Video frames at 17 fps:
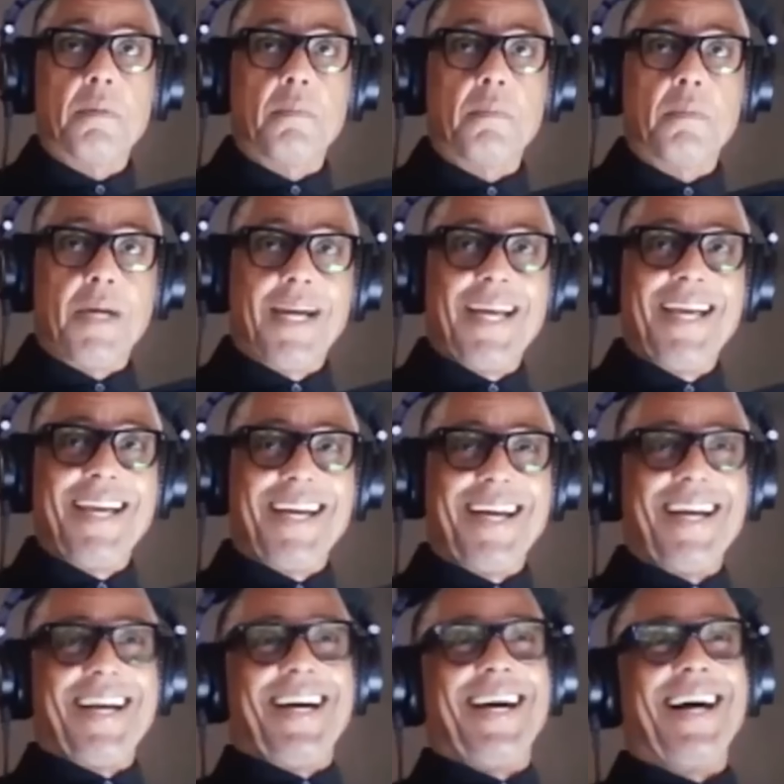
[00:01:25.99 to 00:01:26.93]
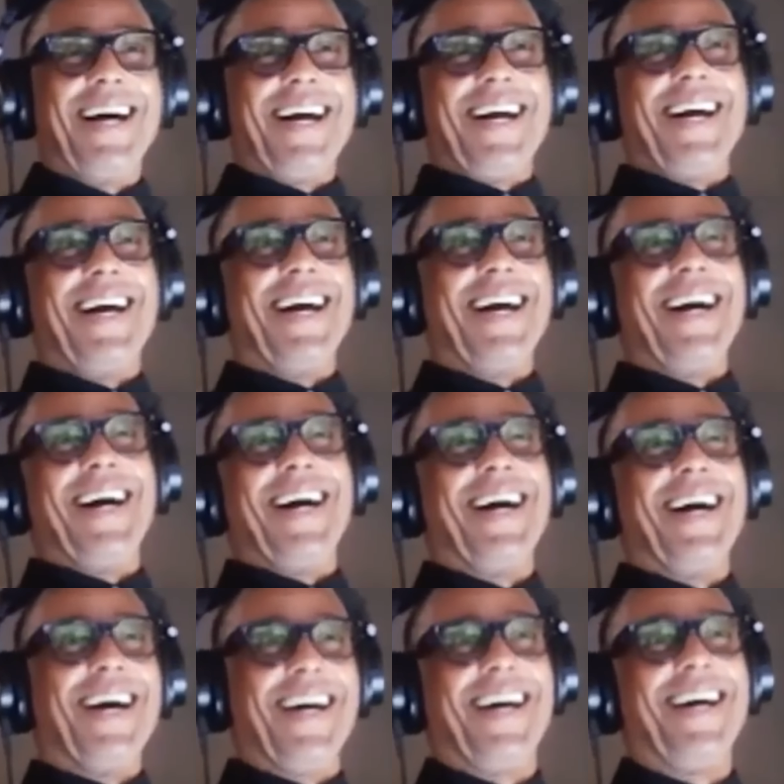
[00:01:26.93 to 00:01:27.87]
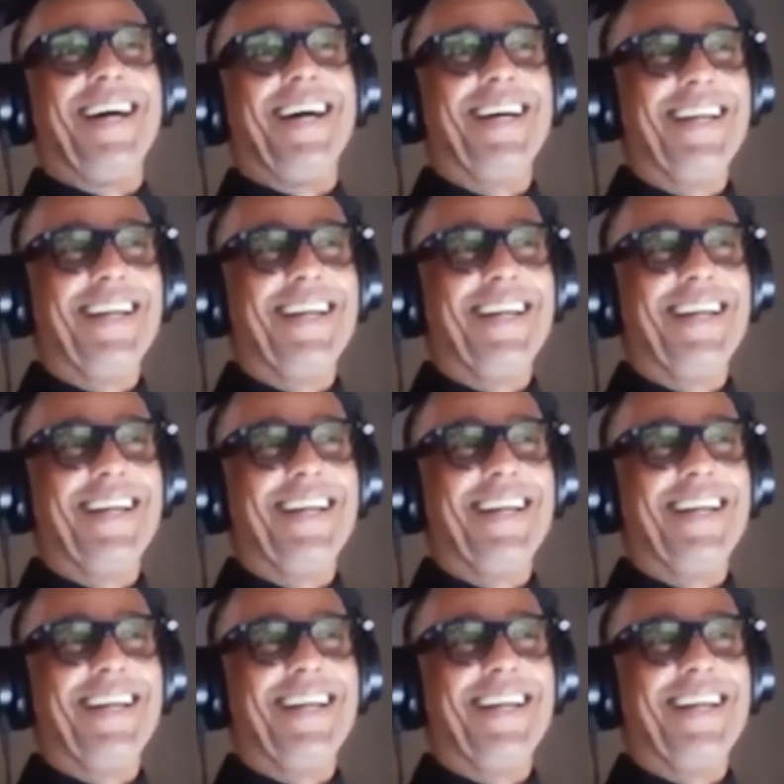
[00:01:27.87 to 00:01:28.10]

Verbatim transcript: Giancarlo Esposito plays Baxter